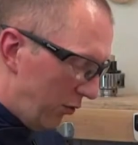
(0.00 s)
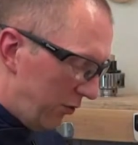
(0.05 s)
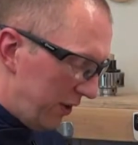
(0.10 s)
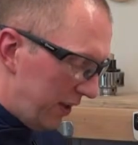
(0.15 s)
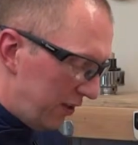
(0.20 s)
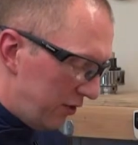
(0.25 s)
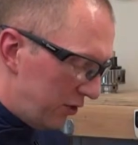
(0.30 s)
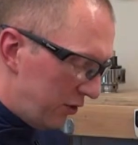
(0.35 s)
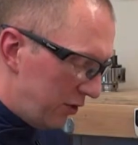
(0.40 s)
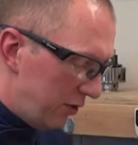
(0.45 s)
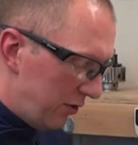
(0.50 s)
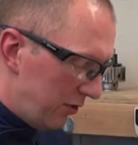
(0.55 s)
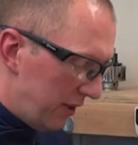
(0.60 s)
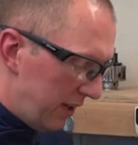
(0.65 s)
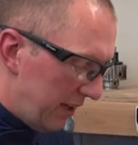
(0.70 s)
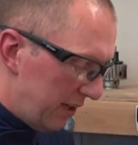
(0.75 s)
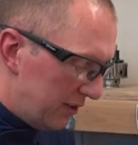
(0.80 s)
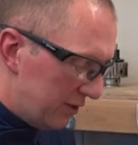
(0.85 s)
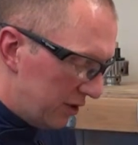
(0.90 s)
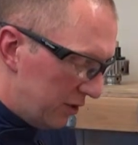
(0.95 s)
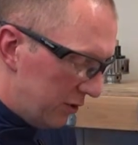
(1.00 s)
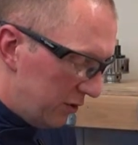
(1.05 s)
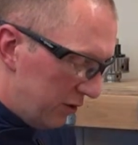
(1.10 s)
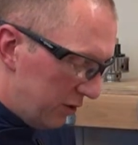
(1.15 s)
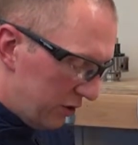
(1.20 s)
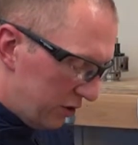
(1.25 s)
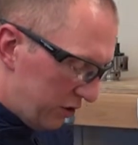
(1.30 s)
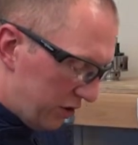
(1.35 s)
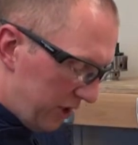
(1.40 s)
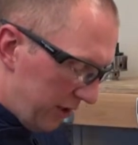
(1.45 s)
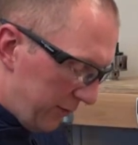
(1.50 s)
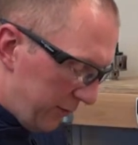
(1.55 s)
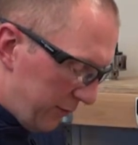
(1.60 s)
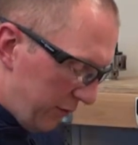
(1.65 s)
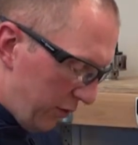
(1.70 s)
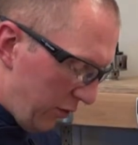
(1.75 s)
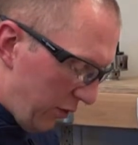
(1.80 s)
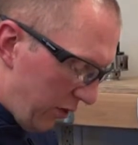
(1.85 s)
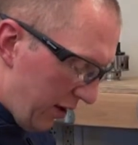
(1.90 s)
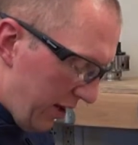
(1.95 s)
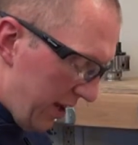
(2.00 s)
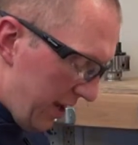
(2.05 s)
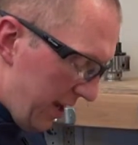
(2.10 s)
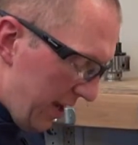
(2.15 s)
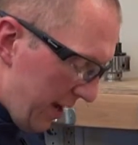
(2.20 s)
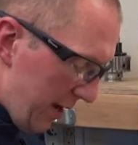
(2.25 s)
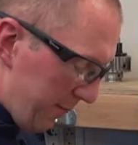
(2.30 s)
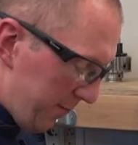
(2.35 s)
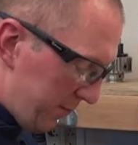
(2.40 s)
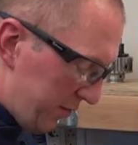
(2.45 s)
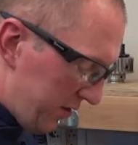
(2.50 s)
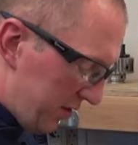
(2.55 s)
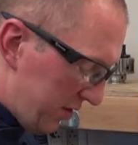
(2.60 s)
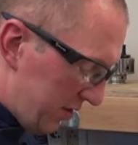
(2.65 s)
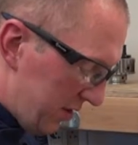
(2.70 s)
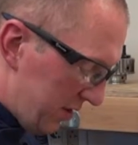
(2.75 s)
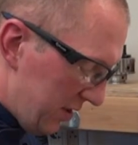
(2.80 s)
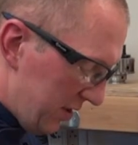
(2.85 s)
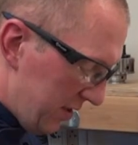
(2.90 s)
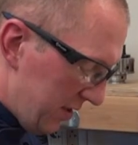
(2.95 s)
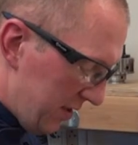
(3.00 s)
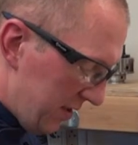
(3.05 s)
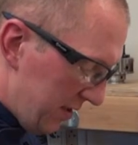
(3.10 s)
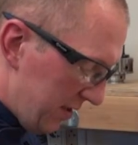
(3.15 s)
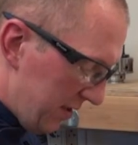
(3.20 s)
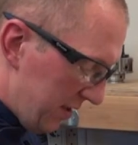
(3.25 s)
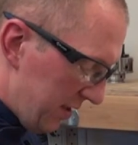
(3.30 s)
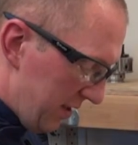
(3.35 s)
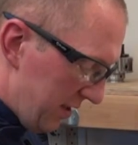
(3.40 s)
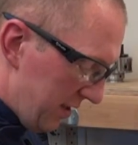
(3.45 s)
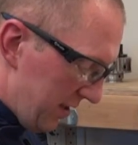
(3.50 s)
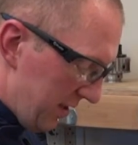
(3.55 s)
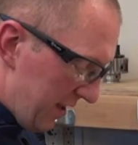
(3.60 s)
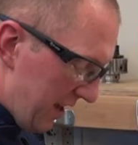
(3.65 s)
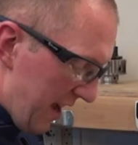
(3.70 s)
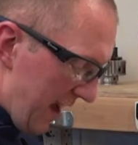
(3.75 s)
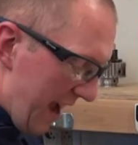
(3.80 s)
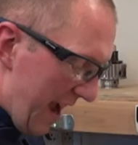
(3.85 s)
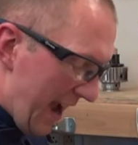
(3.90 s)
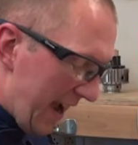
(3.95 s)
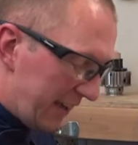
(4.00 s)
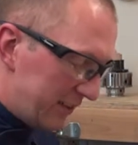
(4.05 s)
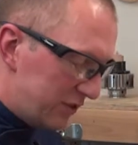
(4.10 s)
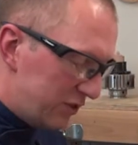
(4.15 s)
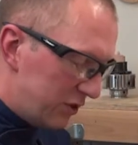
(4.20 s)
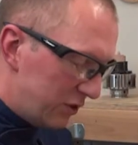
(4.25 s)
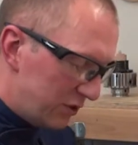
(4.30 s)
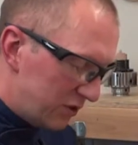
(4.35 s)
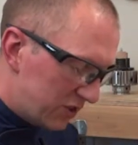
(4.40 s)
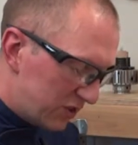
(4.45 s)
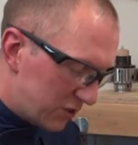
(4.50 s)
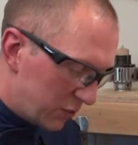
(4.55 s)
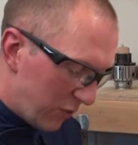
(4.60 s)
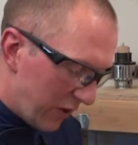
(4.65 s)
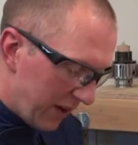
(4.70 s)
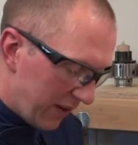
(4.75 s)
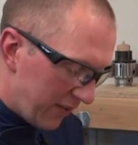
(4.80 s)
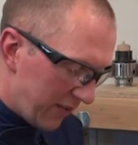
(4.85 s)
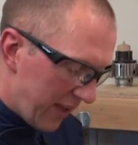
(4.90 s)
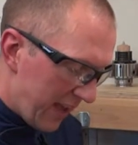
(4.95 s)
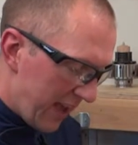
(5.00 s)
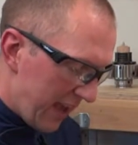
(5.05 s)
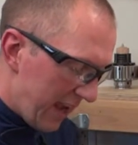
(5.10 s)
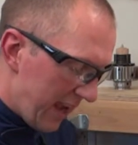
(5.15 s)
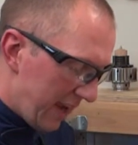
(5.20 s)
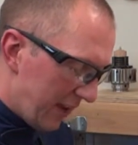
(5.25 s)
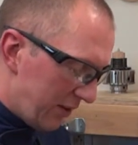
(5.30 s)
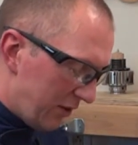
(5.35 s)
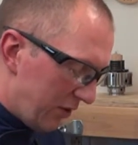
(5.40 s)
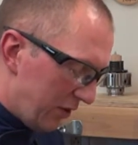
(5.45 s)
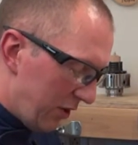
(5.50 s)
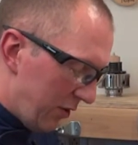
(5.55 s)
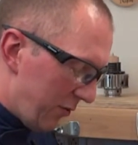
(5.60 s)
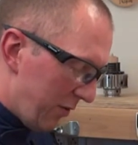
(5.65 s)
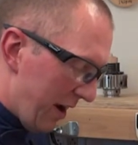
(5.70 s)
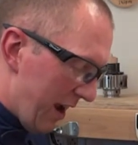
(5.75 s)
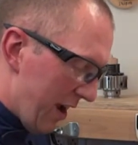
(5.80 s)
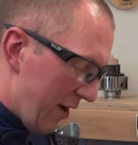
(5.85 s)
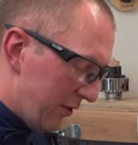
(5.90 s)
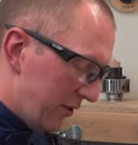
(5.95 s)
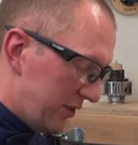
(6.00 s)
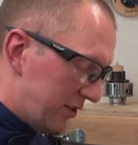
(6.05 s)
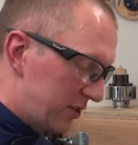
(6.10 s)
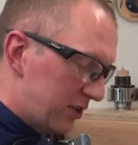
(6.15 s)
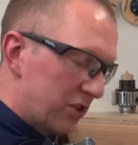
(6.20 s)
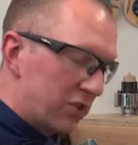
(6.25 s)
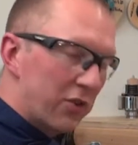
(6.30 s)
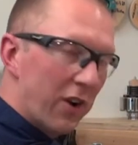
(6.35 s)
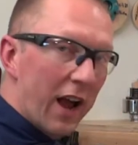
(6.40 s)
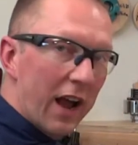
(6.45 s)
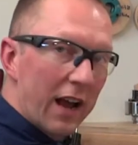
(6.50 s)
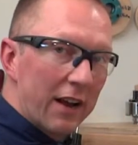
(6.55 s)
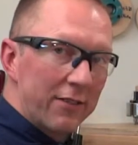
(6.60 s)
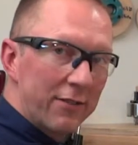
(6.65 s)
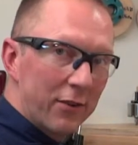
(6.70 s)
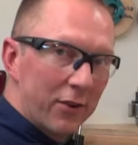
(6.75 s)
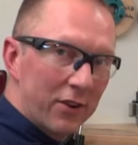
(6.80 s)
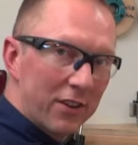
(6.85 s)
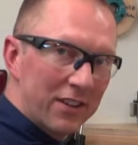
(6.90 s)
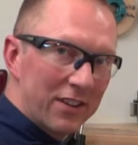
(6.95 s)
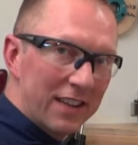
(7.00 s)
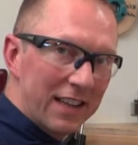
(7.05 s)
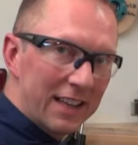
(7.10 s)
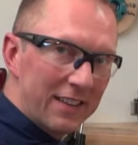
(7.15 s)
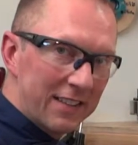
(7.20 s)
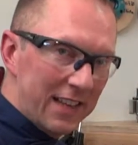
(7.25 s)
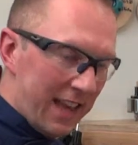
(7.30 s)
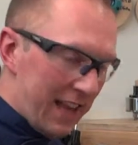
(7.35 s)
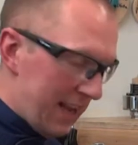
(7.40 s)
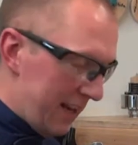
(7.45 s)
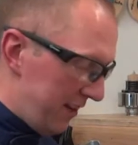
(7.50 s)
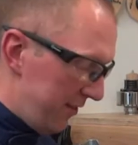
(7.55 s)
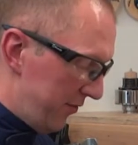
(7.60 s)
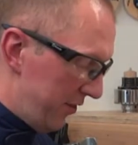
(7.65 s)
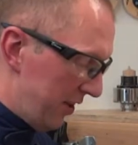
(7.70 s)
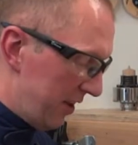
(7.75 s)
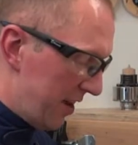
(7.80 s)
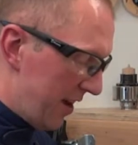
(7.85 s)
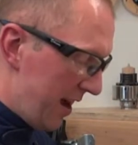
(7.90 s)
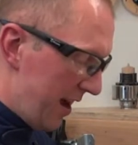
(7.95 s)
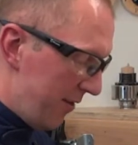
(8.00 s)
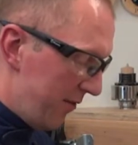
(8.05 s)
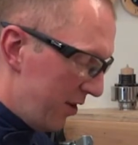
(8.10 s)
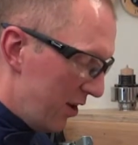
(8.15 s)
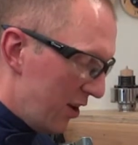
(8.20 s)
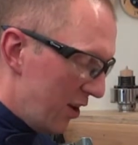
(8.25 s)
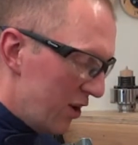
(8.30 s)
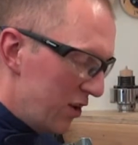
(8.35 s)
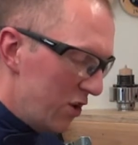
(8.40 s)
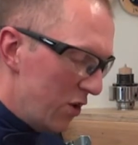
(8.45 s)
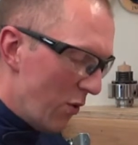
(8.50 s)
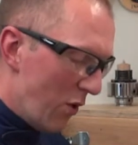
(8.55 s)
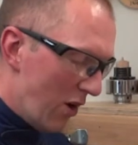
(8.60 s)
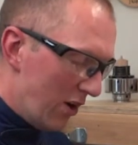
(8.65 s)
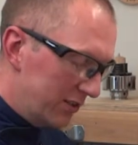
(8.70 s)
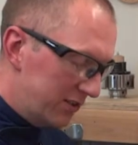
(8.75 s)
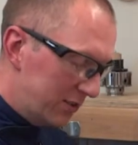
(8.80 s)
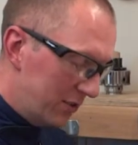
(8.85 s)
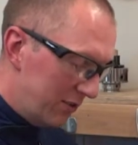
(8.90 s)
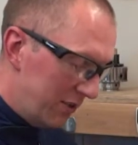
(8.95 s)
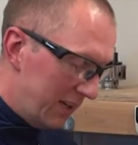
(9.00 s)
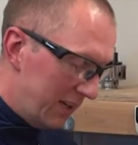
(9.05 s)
only do you need to shift your hips as you swing the handle around to track vertically at the end of the cut, you also